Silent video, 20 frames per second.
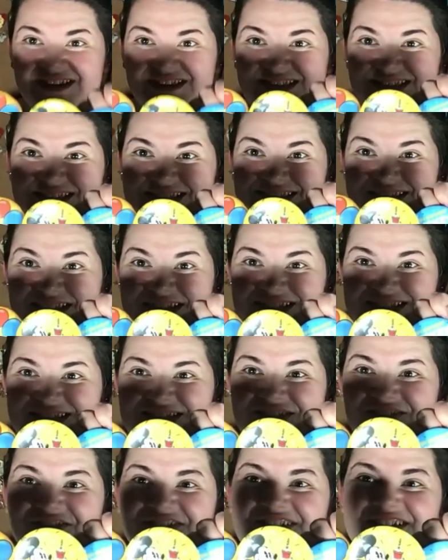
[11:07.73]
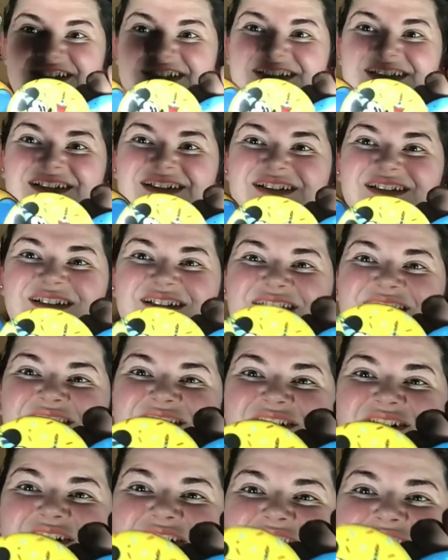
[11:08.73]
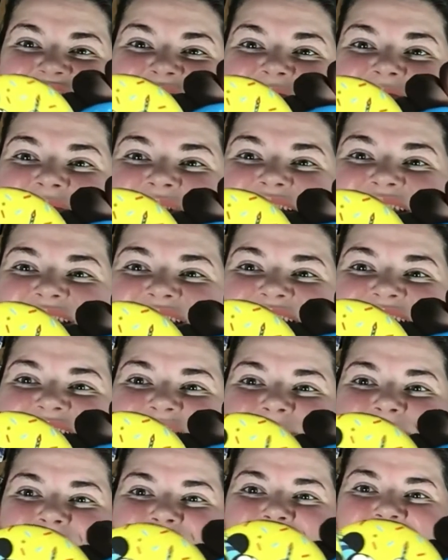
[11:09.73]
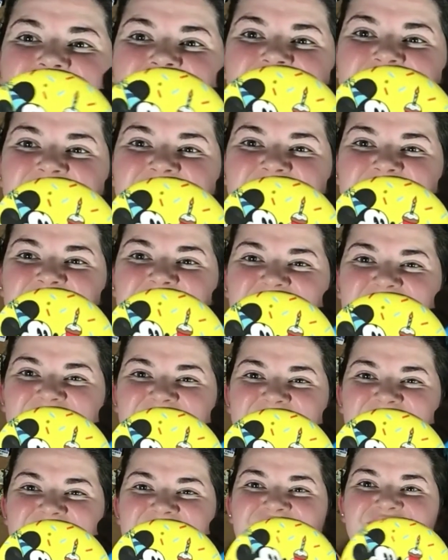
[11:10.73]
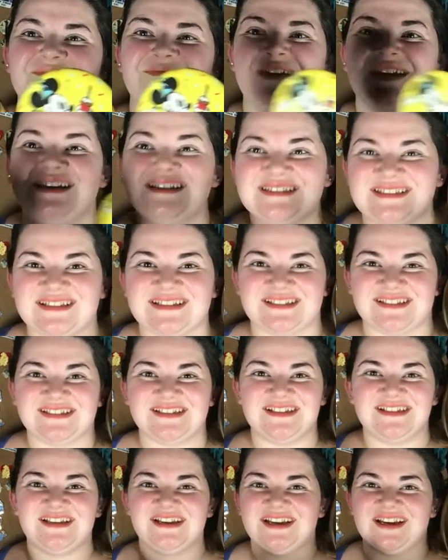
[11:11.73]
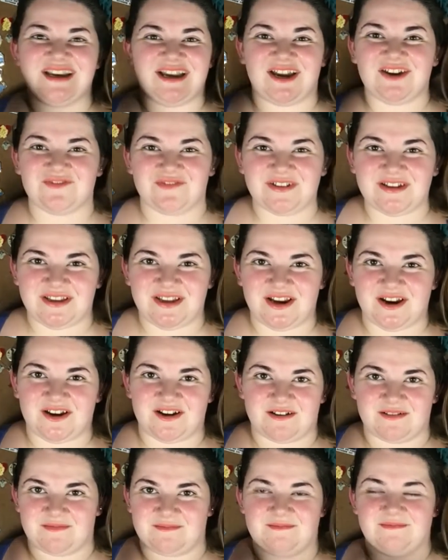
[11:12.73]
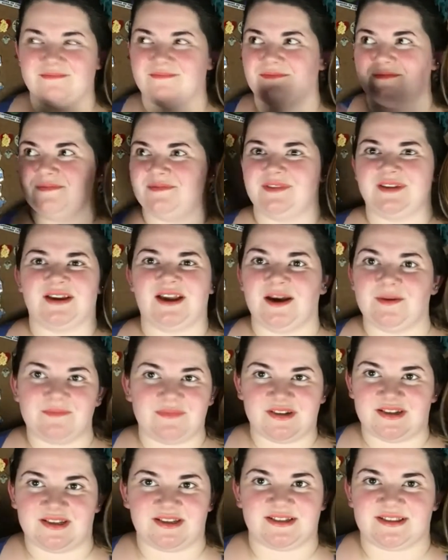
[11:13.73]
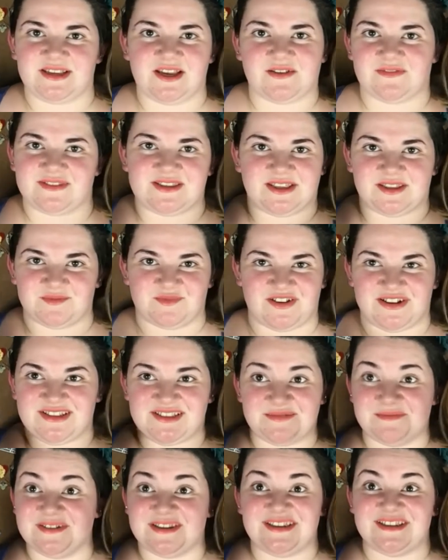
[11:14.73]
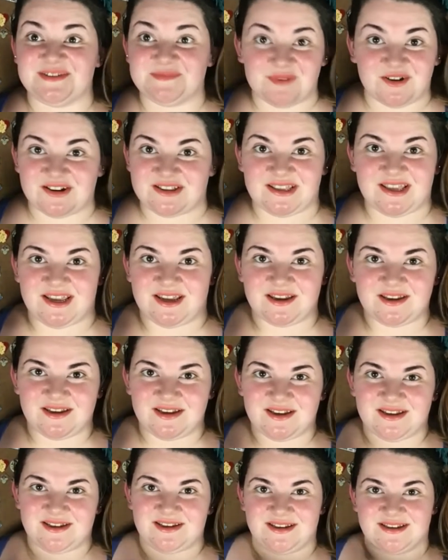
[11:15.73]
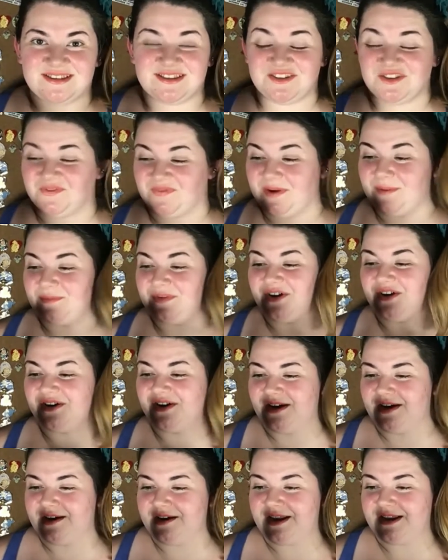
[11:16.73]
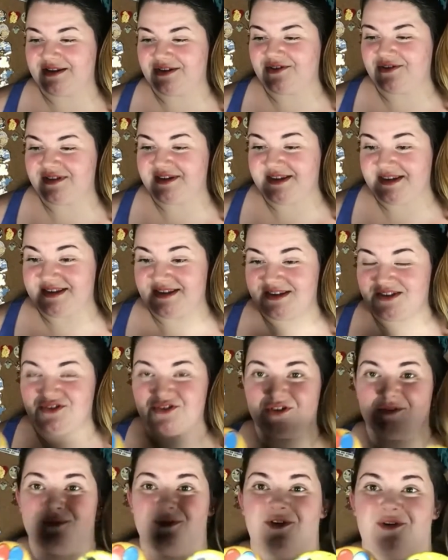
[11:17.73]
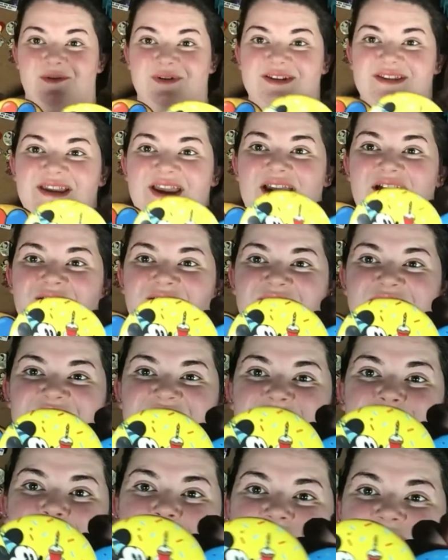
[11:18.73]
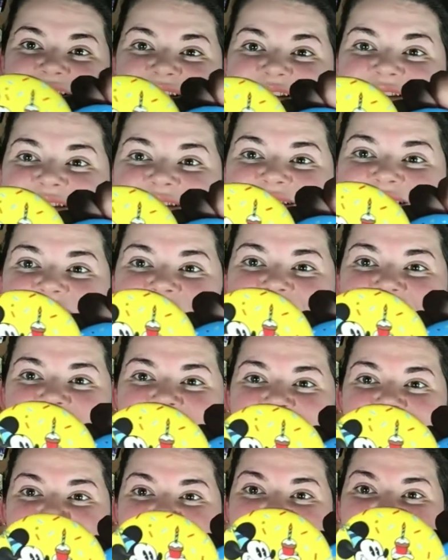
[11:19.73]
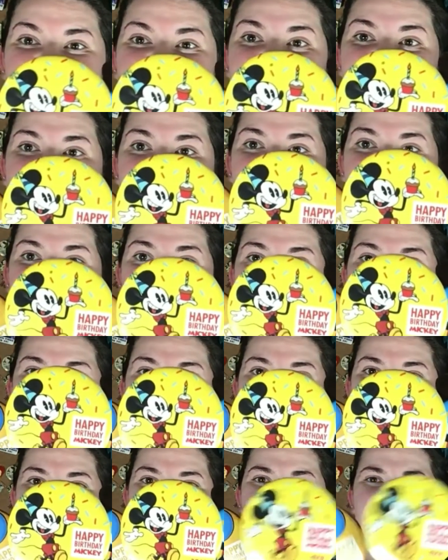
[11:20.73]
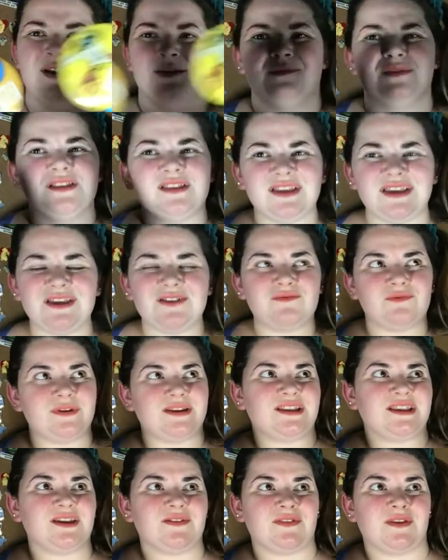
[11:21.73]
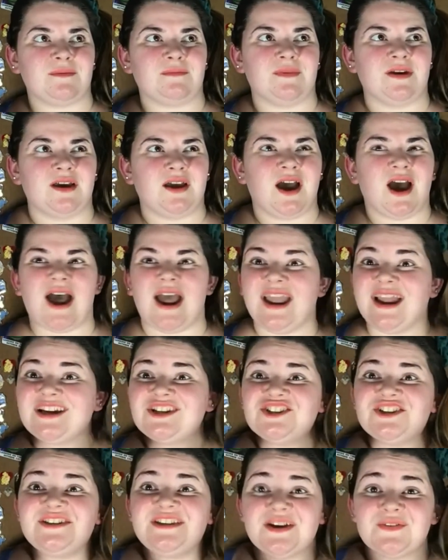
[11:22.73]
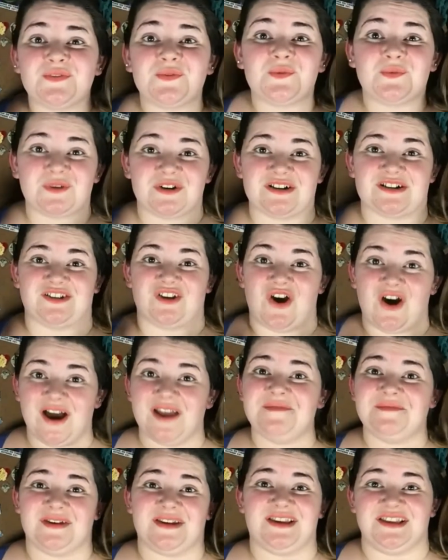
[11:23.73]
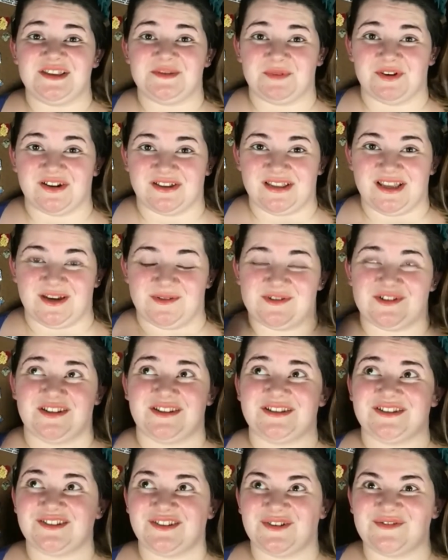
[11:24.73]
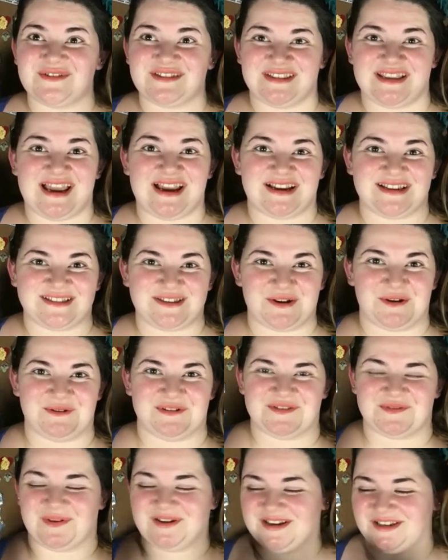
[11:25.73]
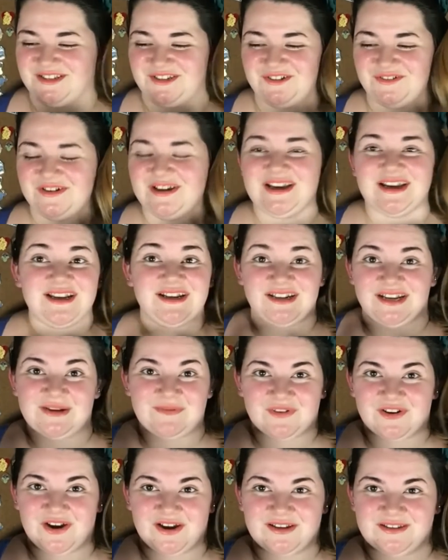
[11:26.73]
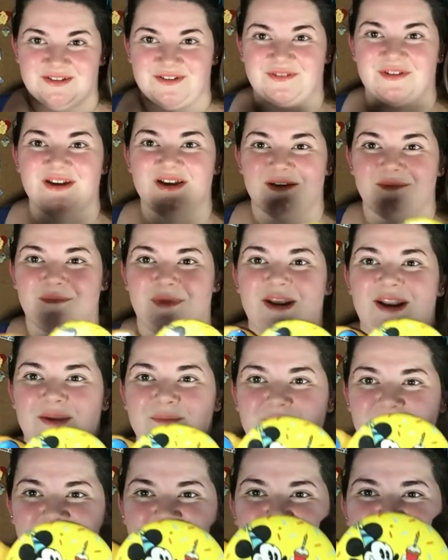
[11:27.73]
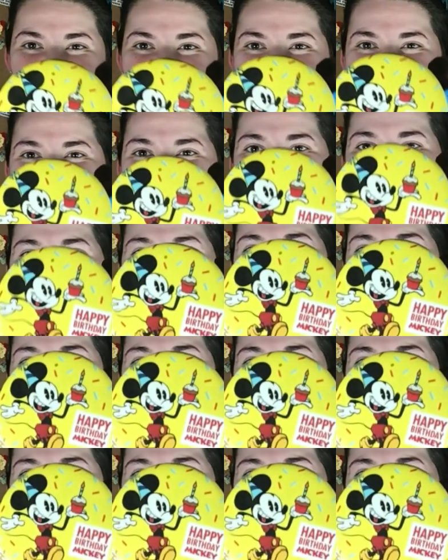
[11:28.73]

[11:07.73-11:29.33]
these next three are Mickey birthday buttons. So basically, every year, the company itself celebrates Mickey's birthday. It's in November. And so the Disney Store would always have these buttons, and cast members would wear them, and I believe we'd give them, I actually never worked on Mickey's birthday, which is so sad because I always wanted to. Never got to. But I believe we'd give them